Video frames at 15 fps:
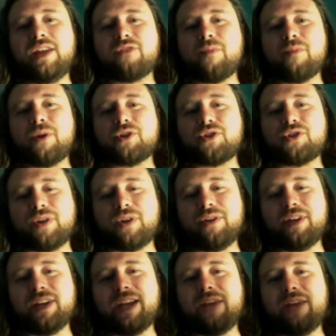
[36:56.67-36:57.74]
from
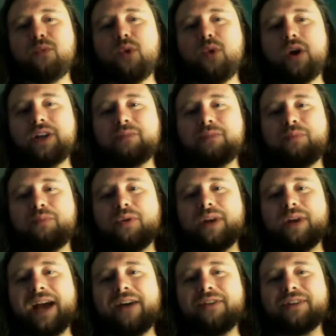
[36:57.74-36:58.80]
Australia had wanted to point
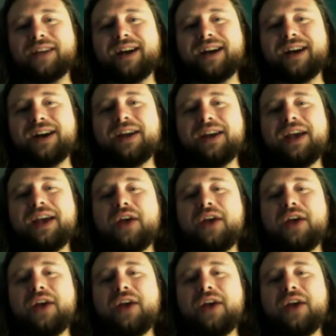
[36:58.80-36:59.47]
out